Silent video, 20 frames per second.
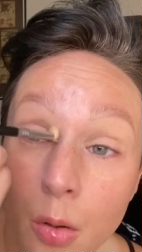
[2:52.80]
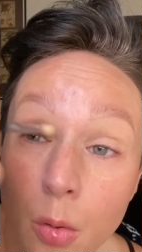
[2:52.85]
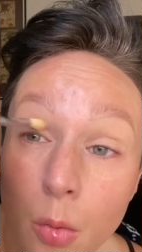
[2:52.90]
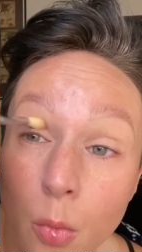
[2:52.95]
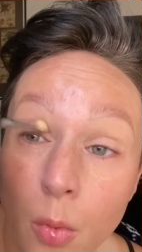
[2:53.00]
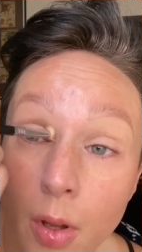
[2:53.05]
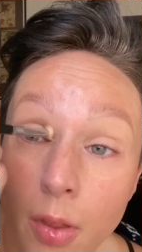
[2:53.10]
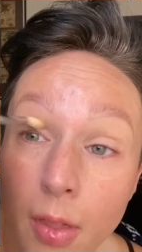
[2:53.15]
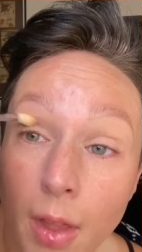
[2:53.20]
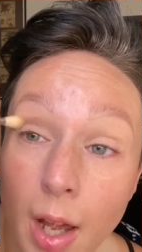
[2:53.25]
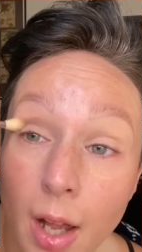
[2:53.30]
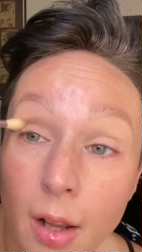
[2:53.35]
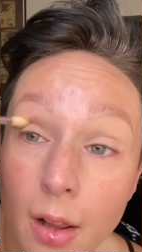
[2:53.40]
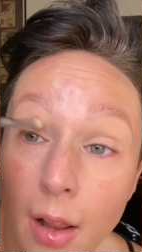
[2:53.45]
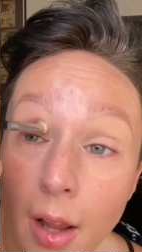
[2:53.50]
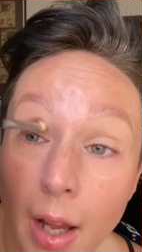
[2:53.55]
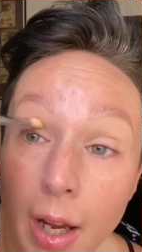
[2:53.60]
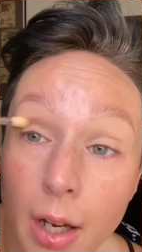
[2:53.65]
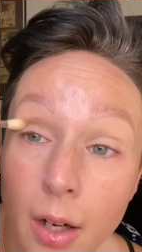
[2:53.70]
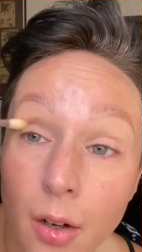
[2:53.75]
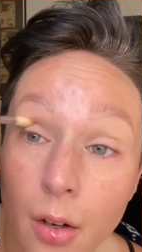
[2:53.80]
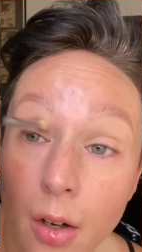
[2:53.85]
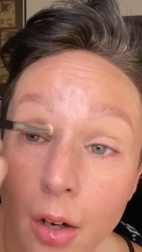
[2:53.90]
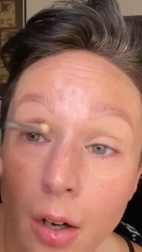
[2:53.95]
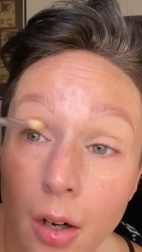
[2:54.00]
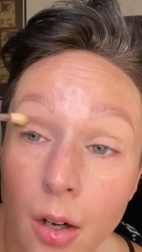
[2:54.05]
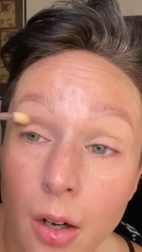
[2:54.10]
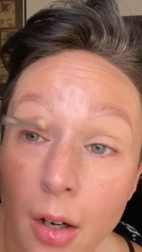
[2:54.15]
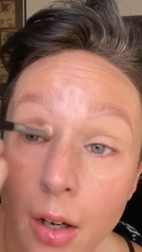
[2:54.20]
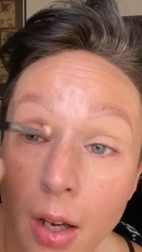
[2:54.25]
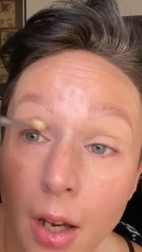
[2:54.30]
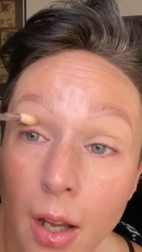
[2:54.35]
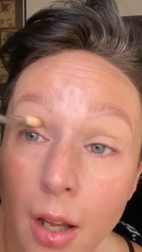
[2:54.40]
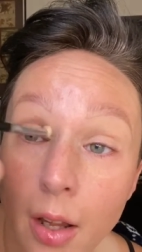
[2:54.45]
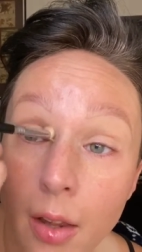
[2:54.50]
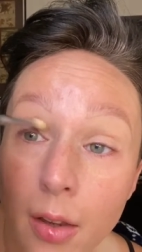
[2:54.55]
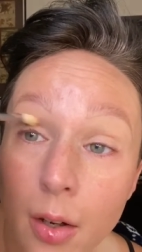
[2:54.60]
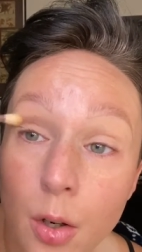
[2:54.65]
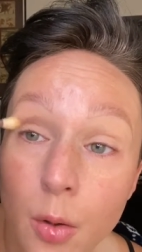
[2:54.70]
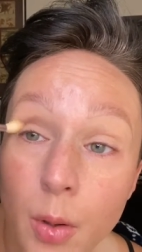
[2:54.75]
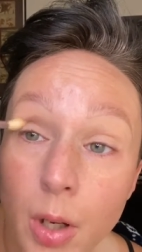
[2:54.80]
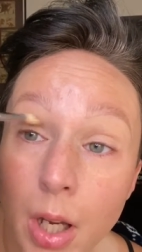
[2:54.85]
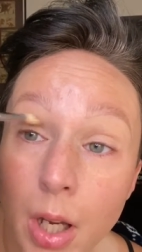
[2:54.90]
with that lighter. Yeah, there we